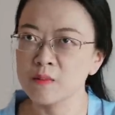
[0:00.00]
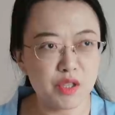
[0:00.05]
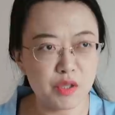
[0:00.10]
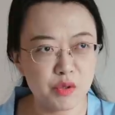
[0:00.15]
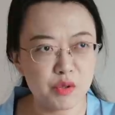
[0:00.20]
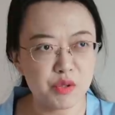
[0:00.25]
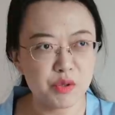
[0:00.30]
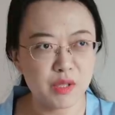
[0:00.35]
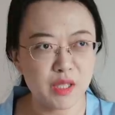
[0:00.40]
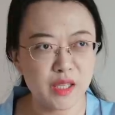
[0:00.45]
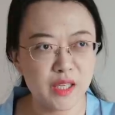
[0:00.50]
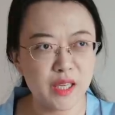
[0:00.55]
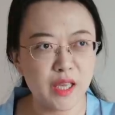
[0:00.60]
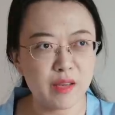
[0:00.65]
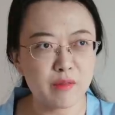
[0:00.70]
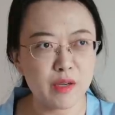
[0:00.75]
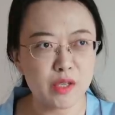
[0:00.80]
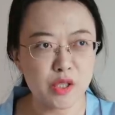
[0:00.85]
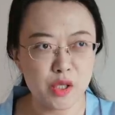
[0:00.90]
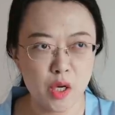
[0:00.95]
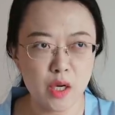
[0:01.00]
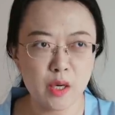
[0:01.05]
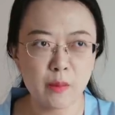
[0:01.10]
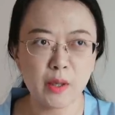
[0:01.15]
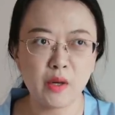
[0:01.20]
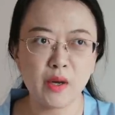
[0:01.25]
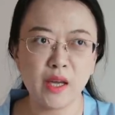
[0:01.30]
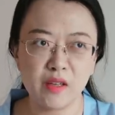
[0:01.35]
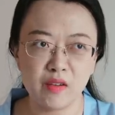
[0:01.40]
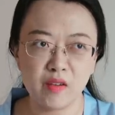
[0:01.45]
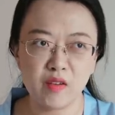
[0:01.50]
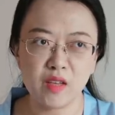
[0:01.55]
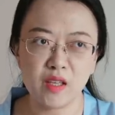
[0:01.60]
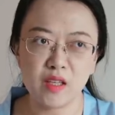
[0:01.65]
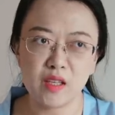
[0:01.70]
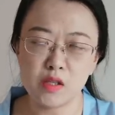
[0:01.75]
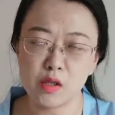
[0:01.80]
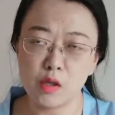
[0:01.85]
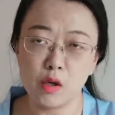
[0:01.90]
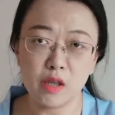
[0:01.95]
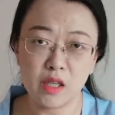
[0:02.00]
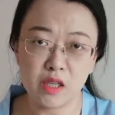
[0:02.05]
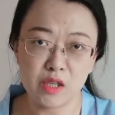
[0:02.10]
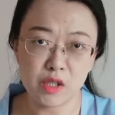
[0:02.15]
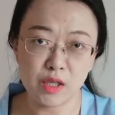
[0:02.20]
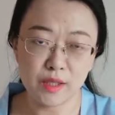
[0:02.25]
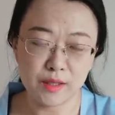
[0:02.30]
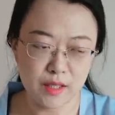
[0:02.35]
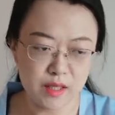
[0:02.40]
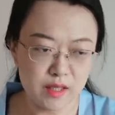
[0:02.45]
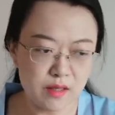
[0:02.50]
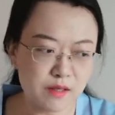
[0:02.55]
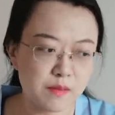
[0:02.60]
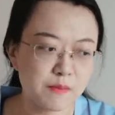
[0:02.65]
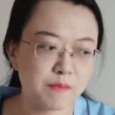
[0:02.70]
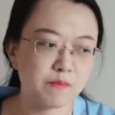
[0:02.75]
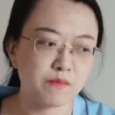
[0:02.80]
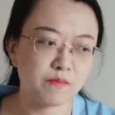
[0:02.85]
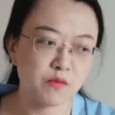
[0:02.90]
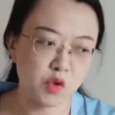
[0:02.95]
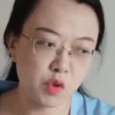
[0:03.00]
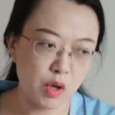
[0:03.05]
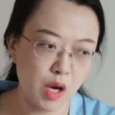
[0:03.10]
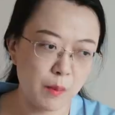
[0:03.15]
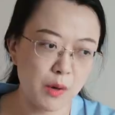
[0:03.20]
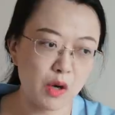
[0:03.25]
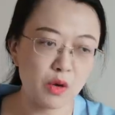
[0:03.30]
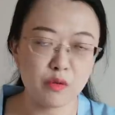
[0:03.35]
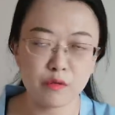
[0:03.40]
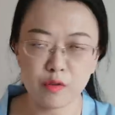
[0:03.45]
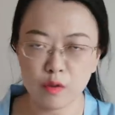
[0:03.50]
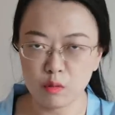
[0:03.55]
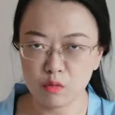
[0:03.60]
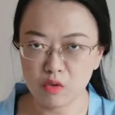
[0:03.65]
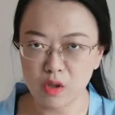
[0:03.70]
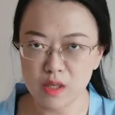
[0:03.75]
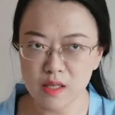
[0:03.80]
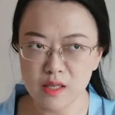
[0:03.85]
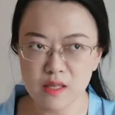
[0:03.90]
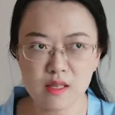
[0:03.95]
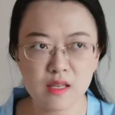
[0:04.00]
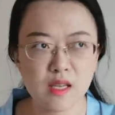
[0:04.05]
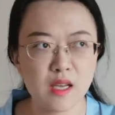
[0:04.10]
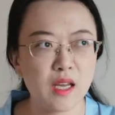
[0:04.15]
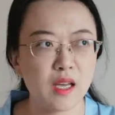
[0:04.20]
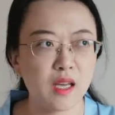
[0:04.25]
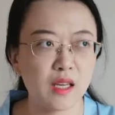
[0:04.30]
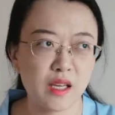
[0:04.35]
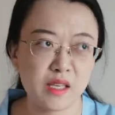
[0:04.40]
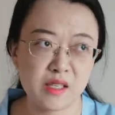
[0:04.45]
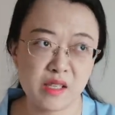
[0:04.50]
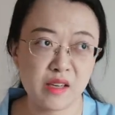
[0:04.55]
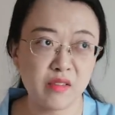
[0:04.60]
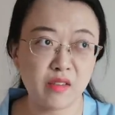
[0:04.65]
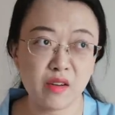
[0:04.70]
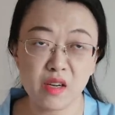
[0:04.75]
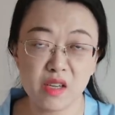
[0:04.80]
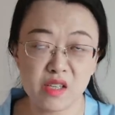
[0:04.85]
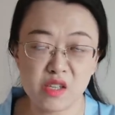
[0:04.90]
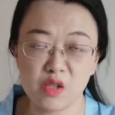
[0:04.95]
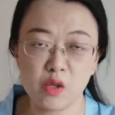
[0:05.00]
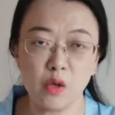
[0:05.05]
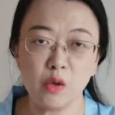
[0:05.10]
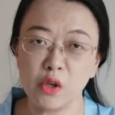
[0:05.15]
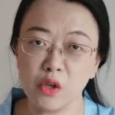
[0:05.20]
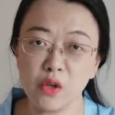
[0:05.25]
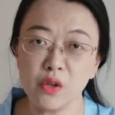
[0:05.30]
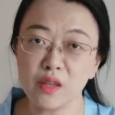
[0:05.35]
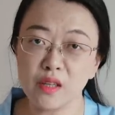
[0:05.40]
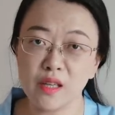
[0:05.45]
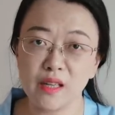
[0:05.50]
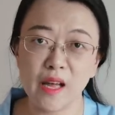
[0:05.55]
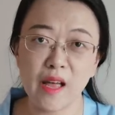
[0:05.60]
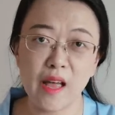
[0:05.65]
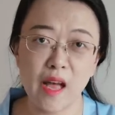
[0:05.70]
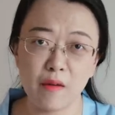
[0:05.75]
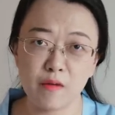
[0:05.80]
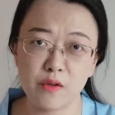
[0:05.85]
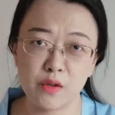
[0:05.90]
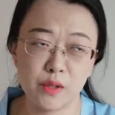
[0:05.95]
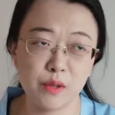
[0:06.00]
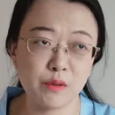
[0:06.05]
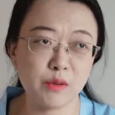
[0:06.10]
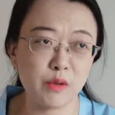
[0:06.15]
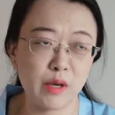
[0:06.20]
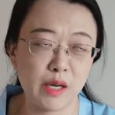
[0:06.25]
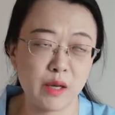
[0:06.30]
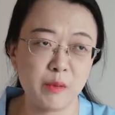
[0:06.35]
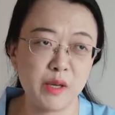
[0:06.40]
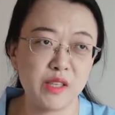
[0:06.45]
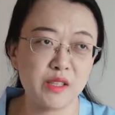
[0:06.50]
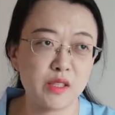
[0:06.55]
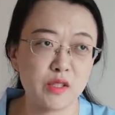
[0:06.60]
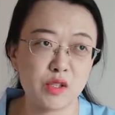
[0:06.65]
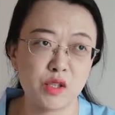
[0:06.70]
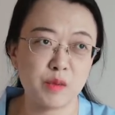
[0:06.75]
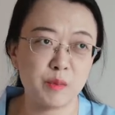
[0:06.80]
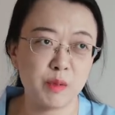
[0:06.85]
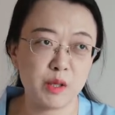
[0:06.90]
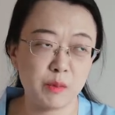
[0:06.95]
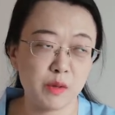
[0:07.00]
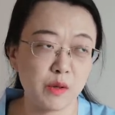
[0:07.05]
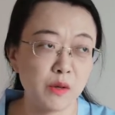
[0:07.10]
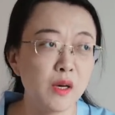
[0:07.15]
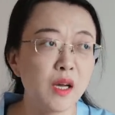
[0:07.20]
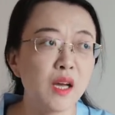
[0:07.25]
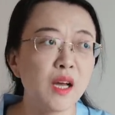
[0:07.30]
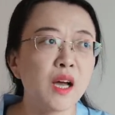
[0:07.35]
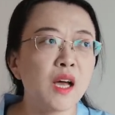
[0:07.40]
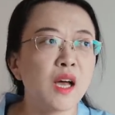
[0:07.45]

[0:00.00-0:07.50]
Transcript: Usually, if I talk about anything that's not in Chinese, drama or film wise, it's either it's so good that I have to recommend it to people.